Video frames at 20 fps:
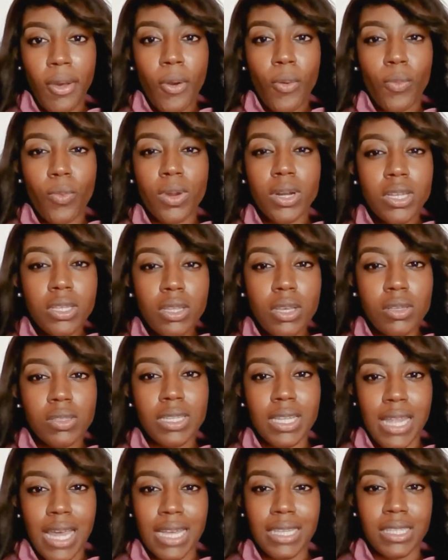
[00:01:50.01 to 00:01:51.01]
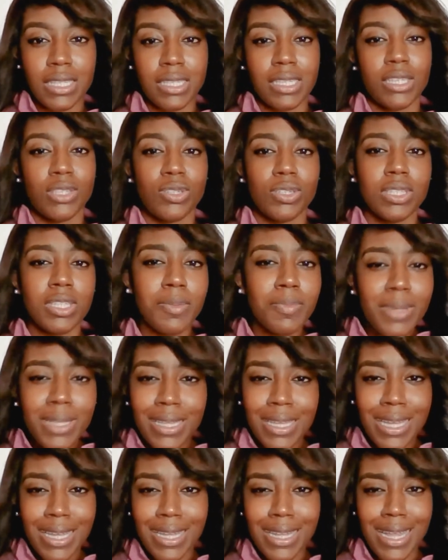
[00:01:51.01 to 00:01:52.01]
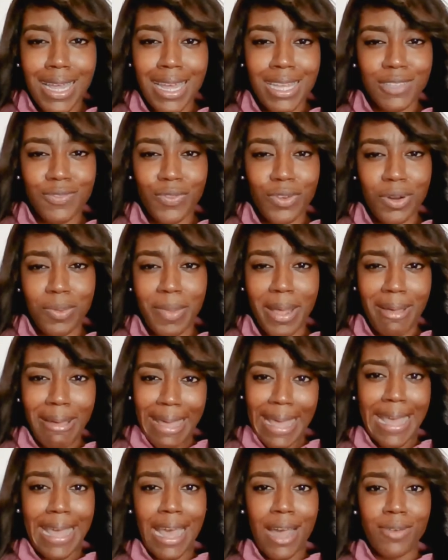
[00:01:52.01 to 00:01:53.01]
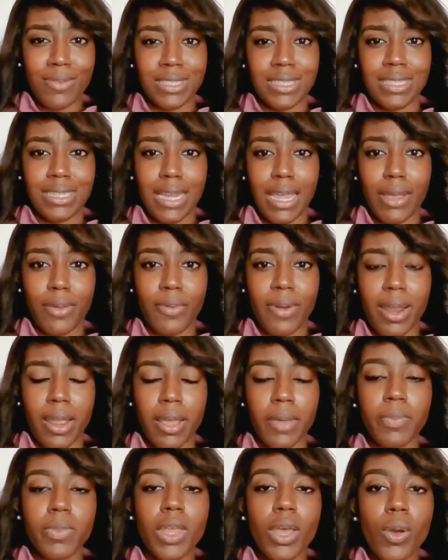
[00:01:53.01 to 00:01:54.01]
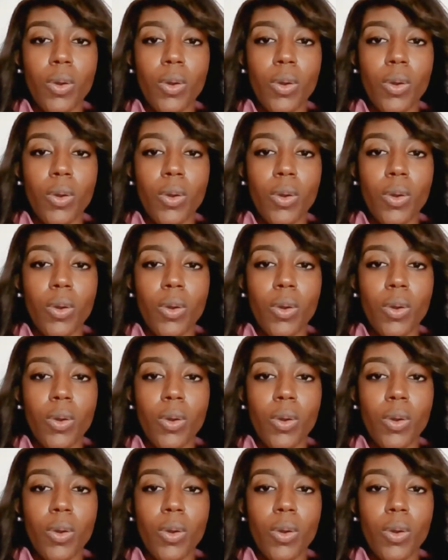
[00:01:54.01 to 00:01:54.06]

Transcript: What are those classes? Because you're typically in class for about 8 hours a day, right?